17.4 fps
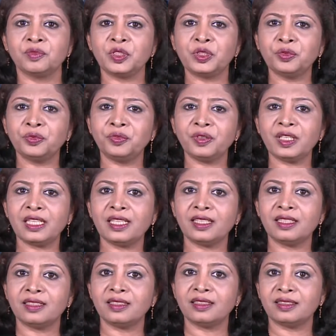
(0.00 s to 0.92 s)
You feel
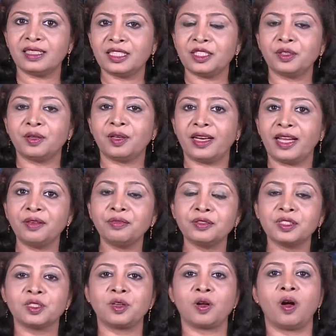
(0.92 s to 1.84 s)
that your life
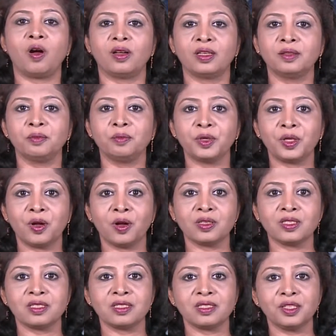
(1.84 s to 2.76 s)
is gone
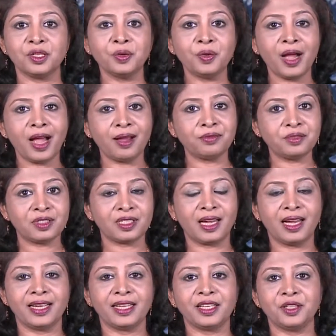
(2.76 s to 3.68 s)
because you have
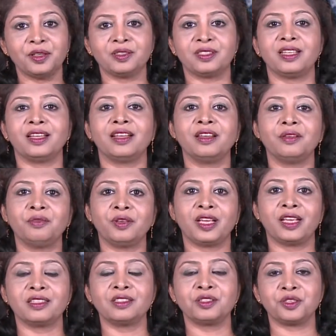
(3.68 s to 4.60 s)
tied your
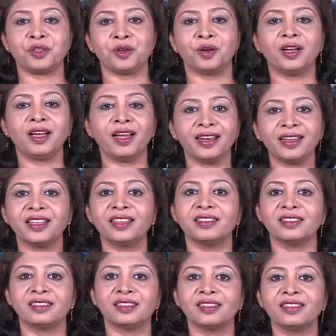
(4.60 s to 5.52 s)
significance to your career.